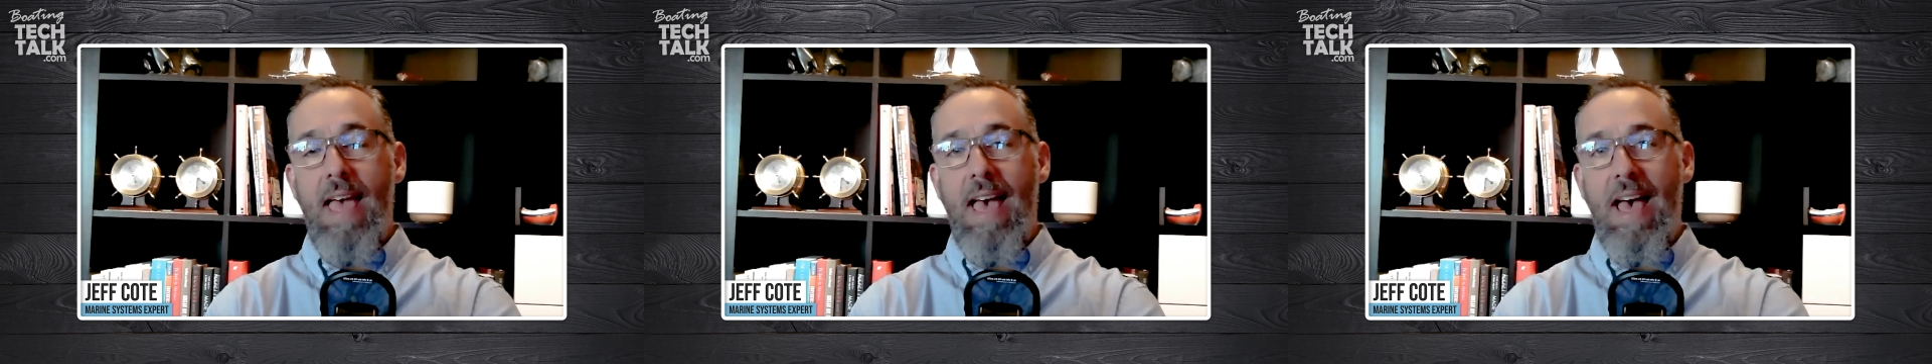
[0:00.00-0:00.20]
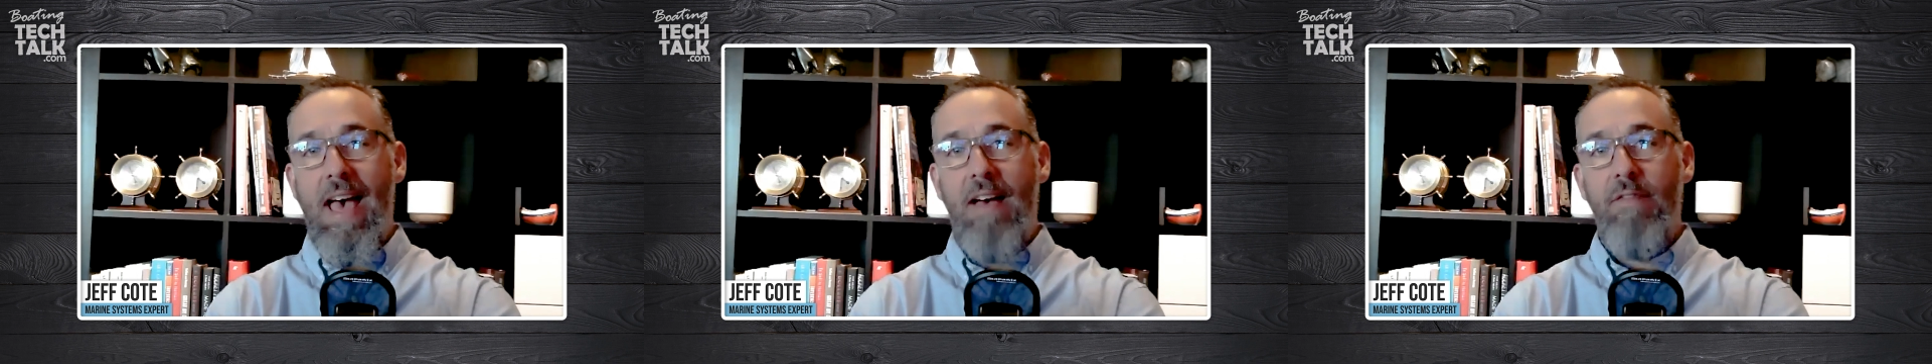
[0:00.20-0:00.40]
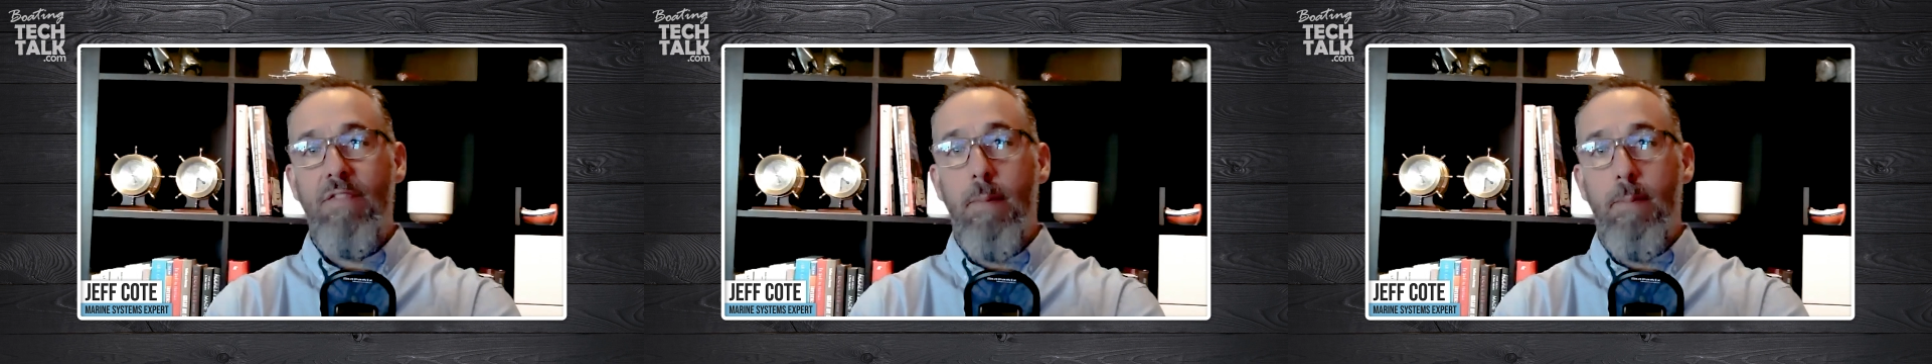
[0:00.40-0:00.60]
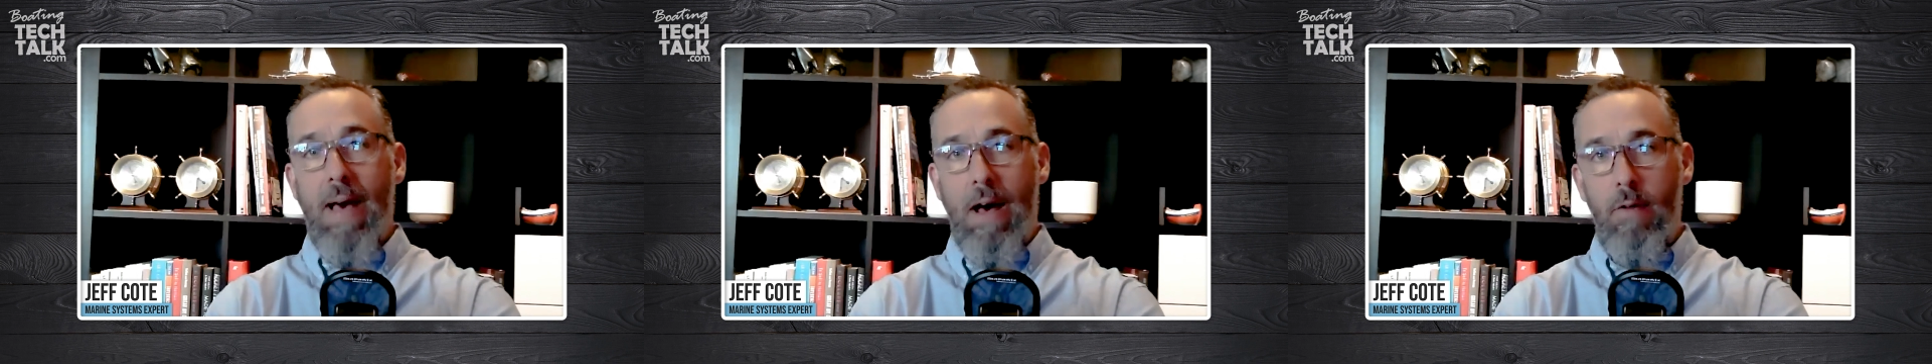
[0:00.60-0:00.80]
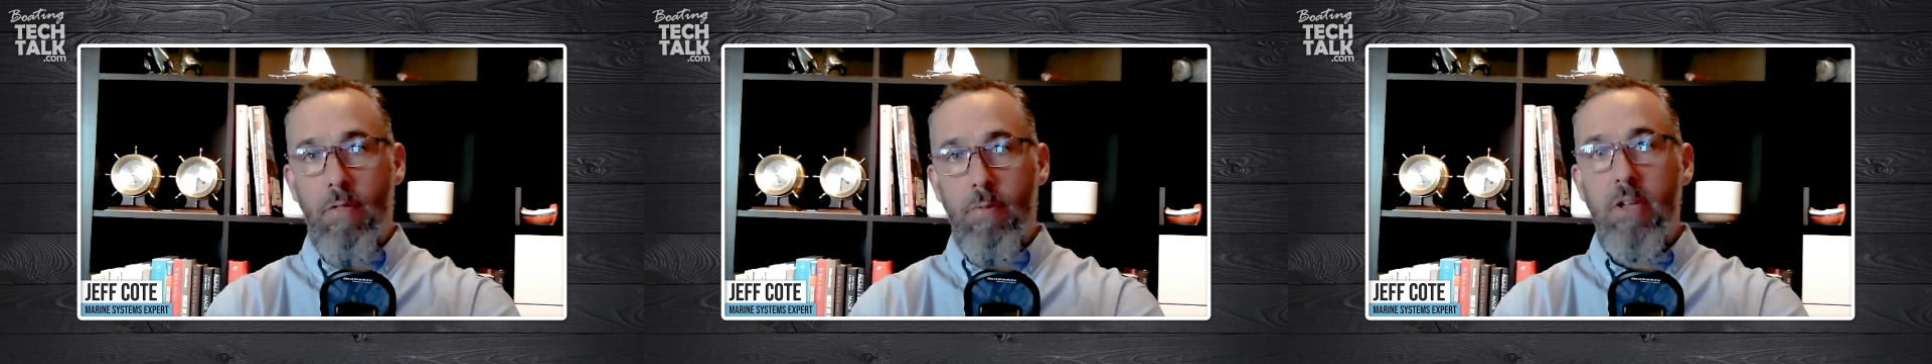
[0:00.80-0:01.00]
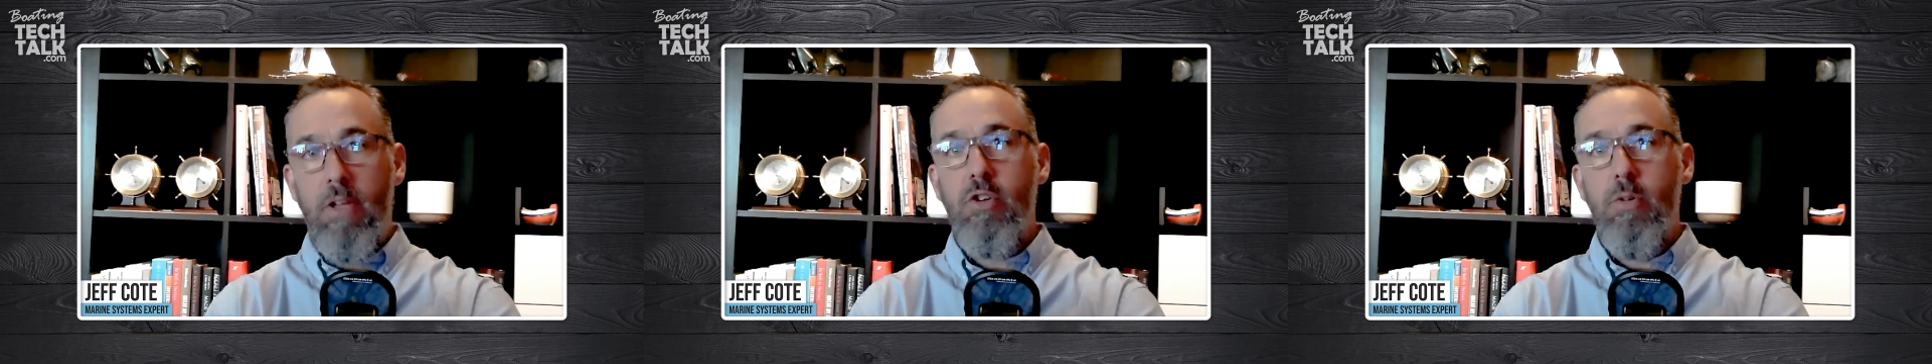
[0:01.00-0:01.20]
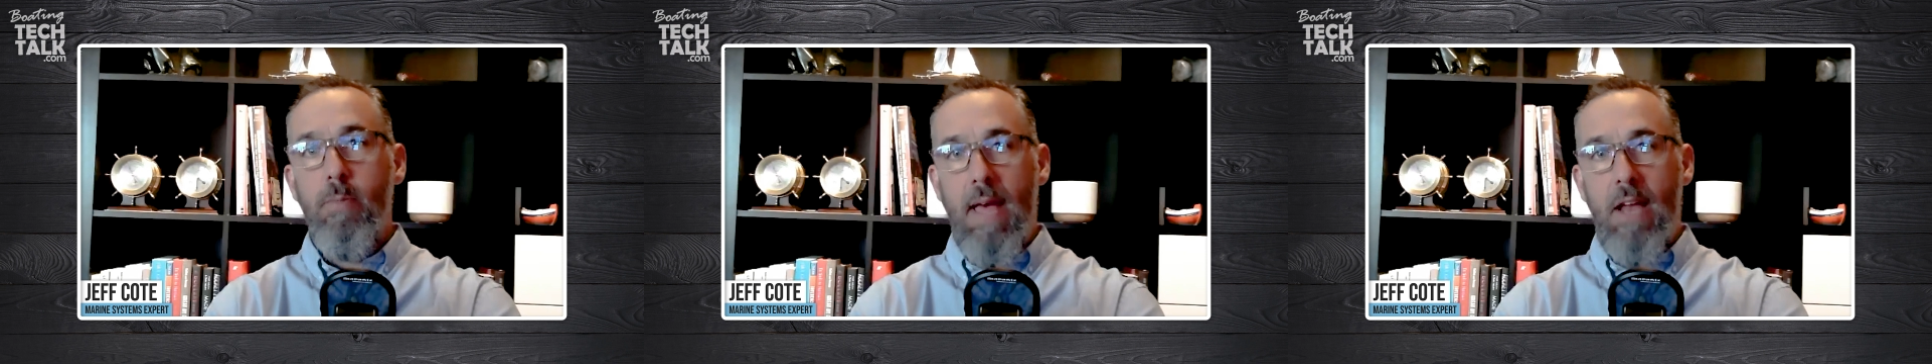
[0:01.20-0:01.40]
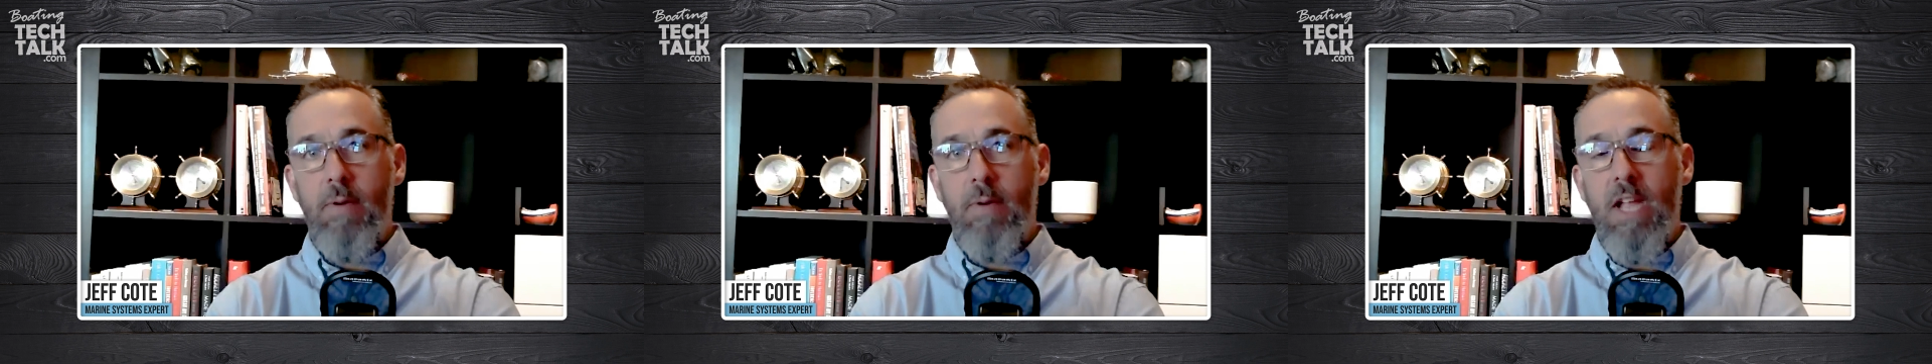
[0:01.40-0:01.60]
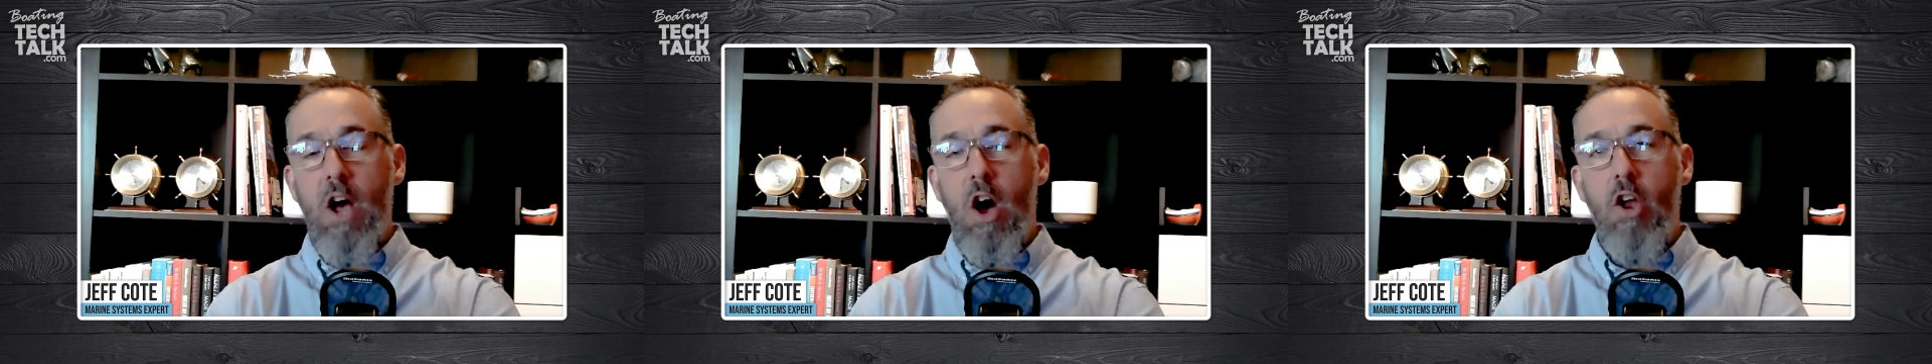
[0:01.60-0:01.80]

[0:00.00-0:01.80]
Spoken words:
have the bow thruster battery